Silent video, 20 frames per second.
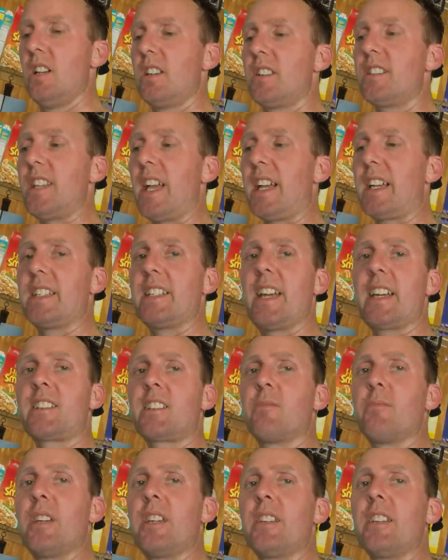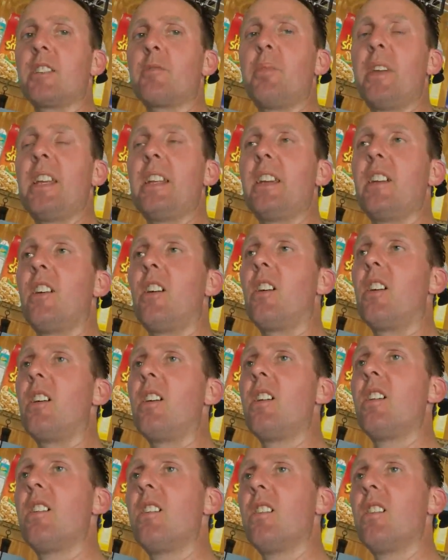second estimate is PDR,